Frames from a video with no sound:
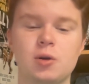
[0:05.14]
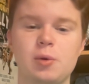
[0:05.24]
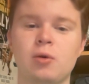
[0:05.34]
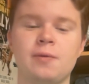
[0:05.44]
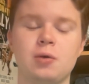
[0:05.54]
to
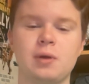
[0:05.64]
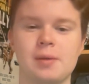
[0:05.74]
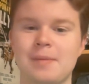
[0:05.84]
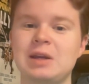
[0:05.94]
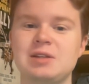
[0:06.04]
be reviewing
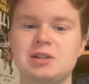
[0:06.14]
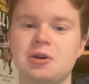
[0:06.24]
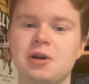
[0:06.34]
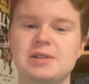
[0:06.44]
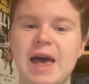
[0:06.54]
the
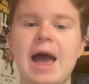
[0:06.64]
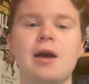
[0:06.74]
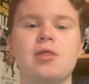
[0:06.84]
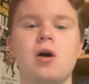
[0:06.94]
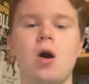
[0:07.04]
miniseries
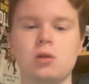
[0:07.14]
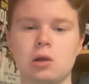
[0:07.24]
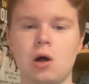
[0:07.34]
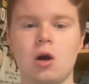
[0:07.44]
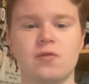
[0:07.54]
Agatha All
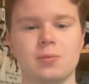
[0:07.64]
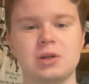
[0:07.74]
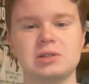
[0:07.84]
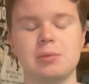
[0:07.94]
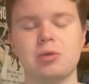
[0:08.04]
Along from
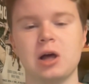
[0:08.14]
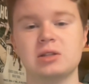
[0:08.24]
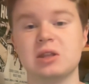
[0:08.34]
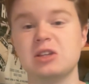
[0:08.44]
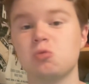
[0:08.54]
Disney+.
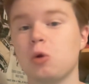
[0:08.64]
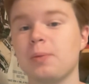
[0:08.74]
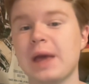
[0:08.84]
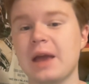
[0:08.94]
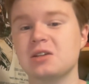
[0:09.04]
This will
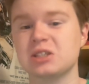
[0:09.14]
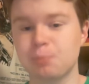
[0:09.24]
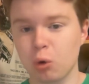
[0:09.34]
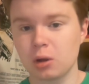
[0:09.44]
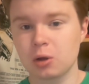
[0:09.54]
be a
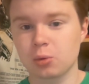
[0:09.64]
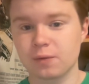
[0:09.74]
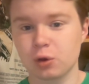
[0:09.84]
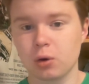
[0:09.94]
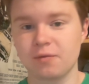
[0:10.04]
spoiler
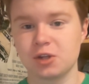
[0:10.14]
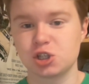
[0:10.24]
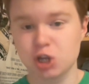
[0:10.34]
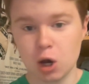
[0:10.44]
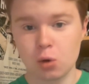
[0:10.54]
review of the
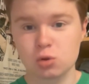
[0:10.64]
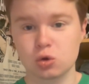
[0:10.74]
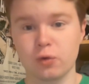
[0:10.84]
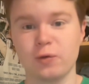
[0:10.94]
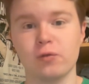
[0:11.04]
show,
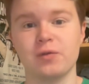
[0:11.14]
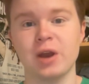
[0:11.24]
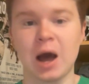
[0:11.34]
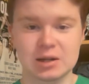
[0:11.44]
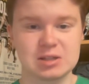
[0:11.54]
so if you have
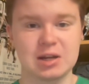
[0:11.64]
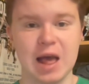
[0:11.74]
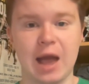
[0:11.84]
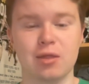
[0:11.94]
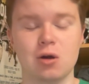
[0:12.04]
not seen
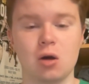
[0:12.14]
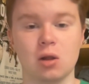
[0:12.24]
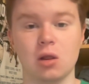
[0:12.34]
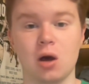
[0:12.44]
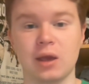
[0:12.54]
Agatha
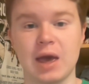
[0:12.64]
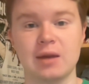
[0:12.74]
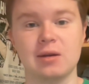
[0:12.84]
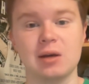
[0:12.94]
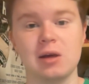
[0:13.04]
All Along
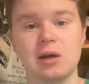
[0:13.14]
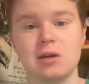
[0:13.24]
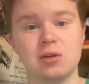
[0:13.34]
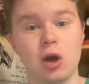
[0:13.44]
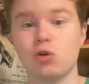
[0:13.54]
yet,
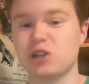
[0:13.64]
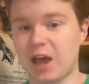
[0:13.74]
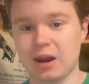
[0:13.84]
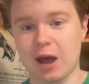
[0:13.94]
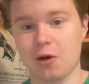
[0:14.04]
go
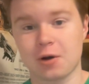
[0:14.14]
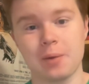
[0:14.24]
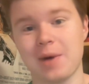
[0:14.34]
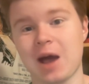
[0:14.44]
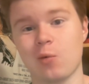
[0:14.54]
check it out,
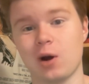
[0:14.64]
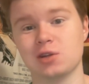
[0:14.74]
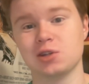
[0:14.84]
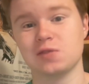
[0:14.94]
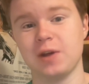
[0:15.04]
come back,
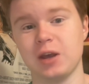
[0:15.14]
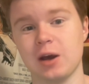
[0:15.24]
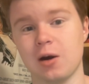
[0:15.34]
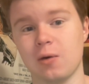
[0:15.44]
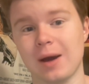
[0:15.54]
watch this
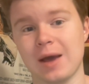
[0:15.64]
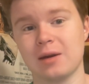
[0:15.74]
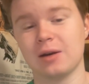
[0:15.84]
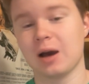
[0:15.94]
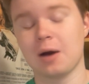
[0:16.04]
video,
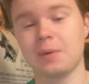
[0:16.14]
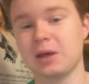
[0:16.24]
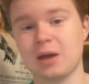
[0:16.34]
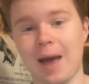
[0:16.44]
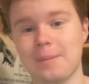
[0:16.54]
and I'll
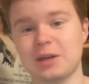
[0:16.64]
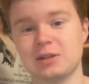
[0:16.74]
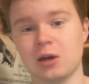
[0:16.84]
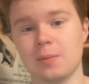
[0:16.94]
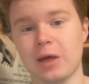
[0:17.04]
be happy to
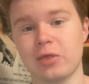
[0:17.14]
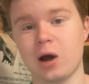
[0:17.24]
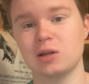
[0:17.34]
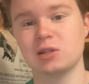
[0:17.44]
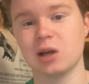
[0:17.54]
tell you my
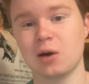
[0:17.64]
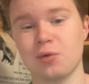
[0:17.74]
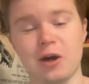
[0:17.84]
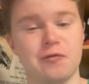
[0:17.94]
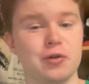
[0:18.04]
thoughts.
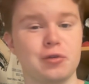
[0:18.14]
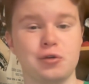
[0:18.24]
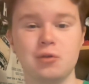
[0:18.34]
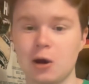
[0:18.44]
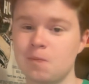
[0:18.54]
Without further
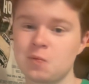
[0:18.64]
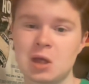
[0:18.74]
ado though,